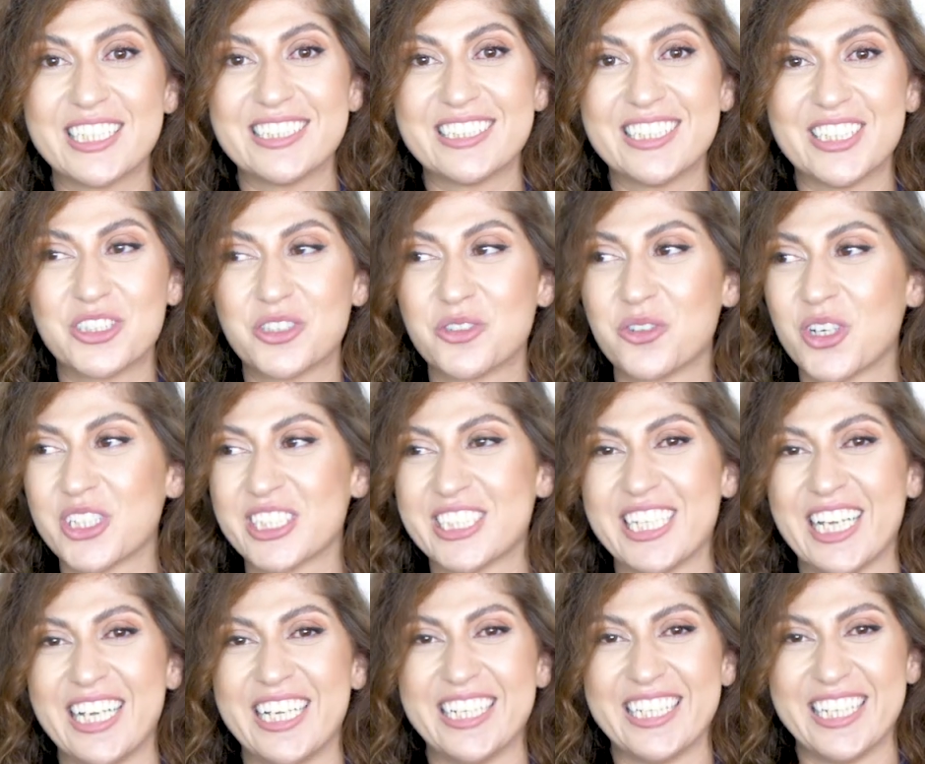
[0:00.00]

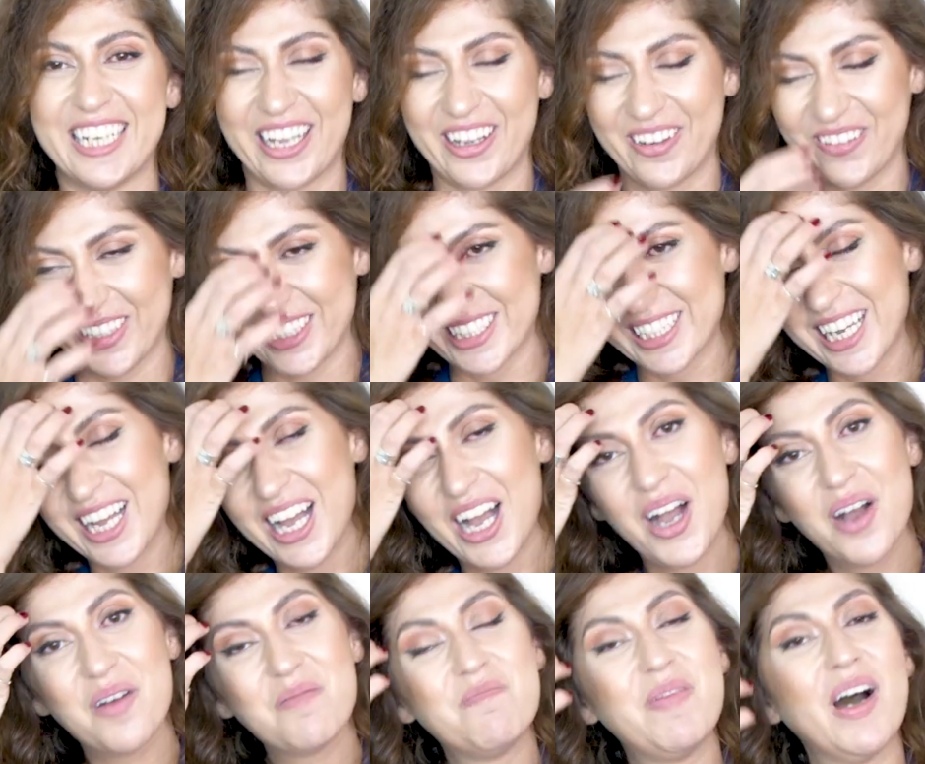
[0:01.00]
dishwashing liquid,
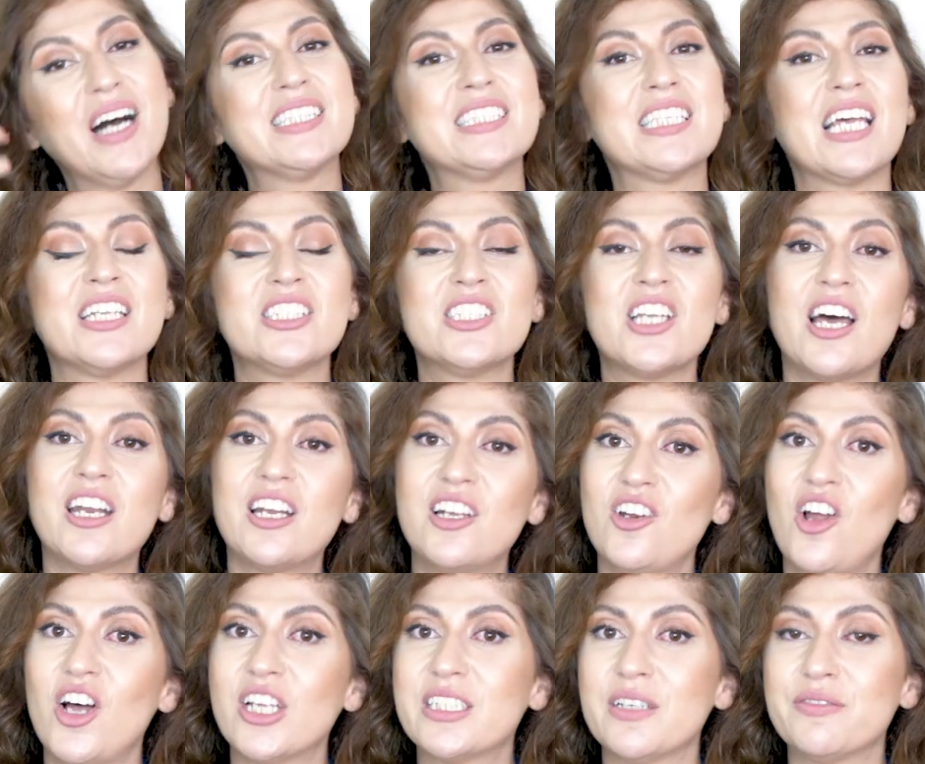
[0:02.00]
but not a
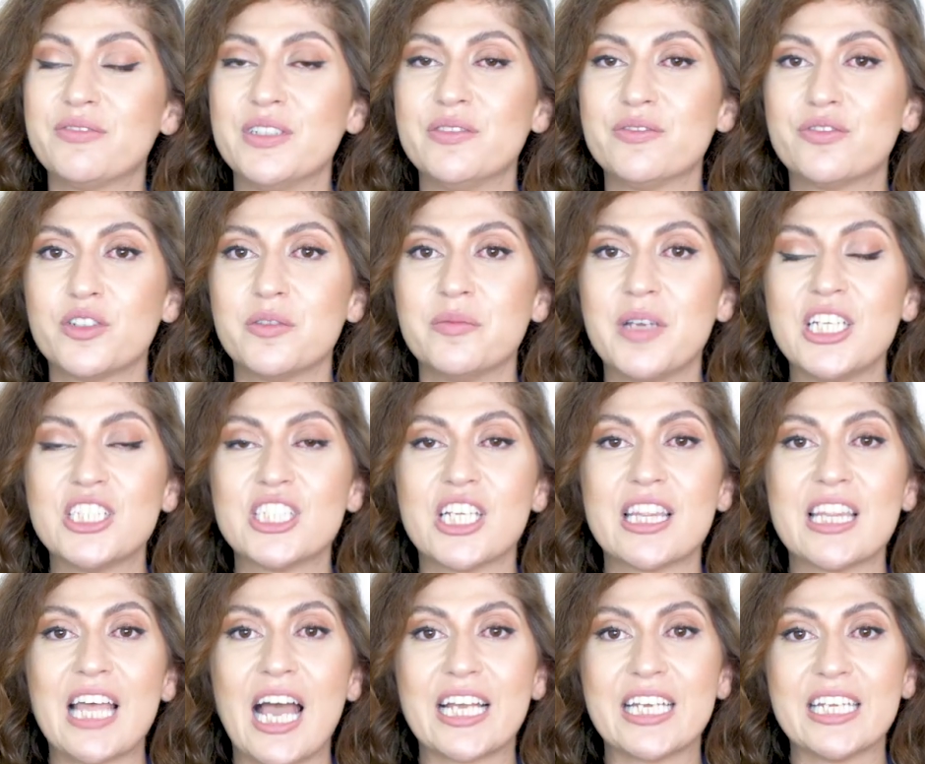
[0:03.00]
lot of
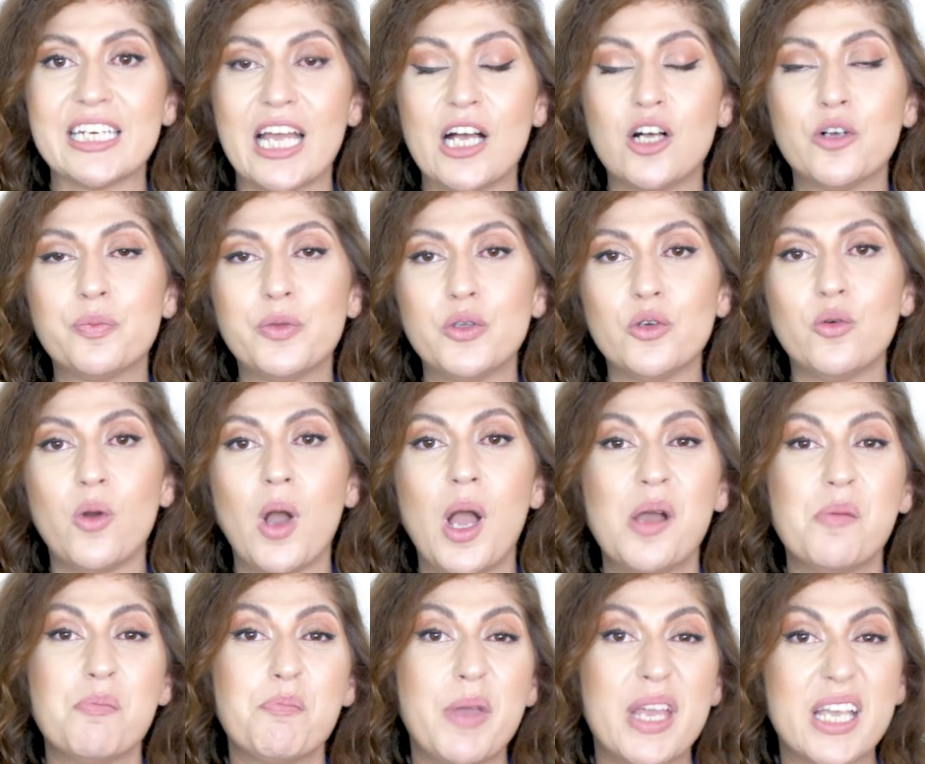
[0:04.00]
information that can help you
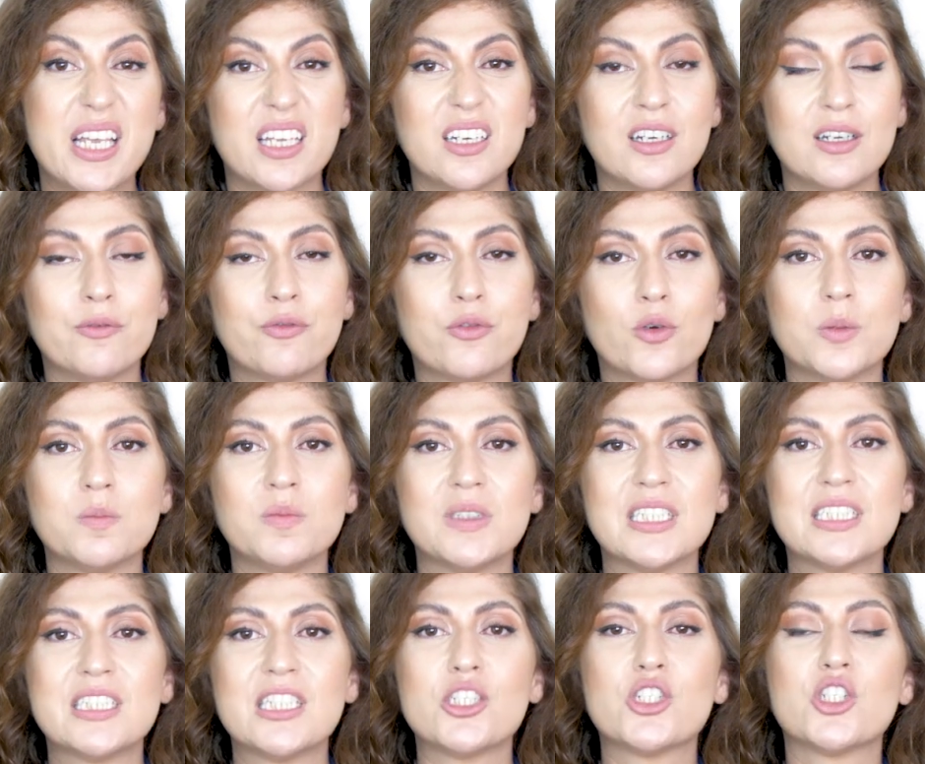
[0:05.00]
make an informed
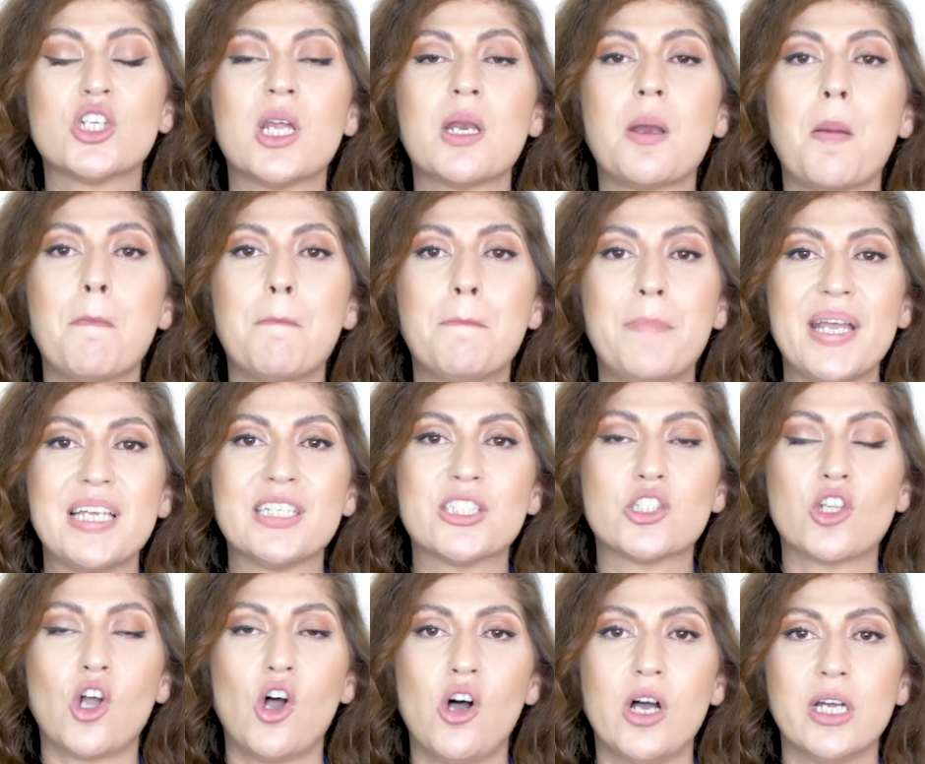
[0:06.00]
decision
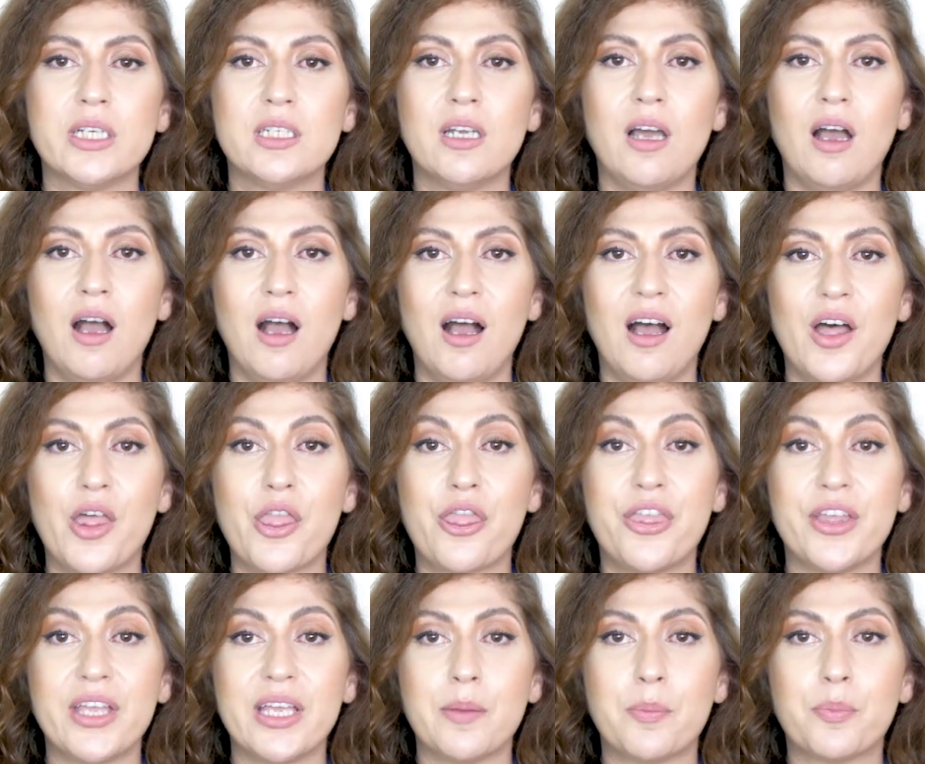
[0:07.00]
based on
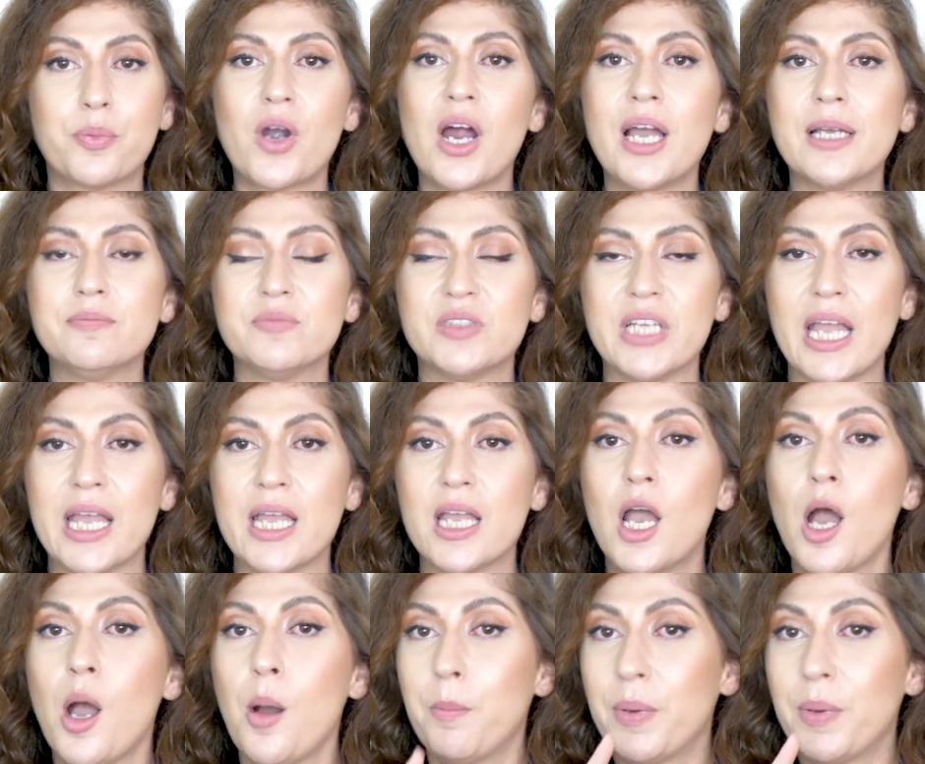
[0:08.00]
the Prime Day.